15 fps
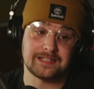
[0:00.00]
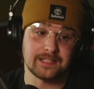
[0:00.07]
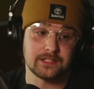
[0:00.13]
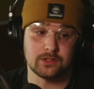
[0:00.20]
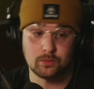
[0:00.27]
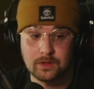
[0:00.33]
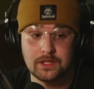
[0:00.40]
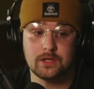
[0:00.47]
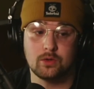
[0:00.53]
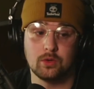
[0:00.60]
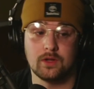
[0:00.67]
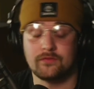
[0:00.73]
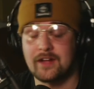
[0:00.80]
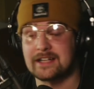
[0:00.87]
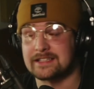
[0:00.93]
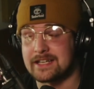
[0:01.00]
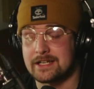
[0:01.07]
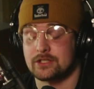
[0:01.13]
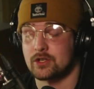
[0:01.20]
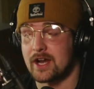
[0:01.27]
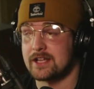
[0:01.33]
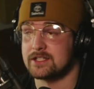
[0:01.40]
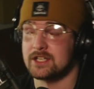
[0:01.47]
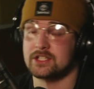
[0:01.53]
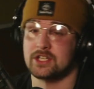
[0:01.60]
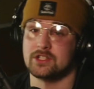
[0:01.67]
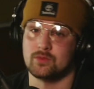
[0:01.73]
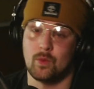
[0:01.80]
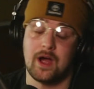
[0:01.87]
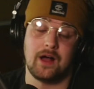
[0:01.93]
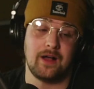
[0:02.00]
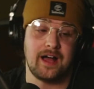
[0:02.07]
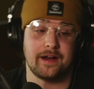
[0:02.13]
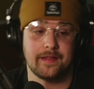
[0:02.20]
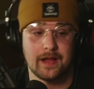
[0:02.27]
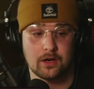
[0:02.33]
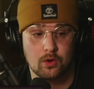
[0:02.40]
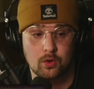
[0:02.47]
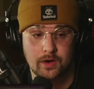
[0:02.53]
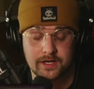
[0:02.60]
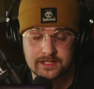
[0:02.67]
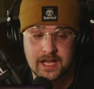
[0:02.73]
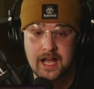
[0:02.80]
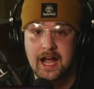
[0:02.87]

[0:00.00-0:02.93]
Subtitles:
It's a really cool effect, and it transitions well out of that chorus.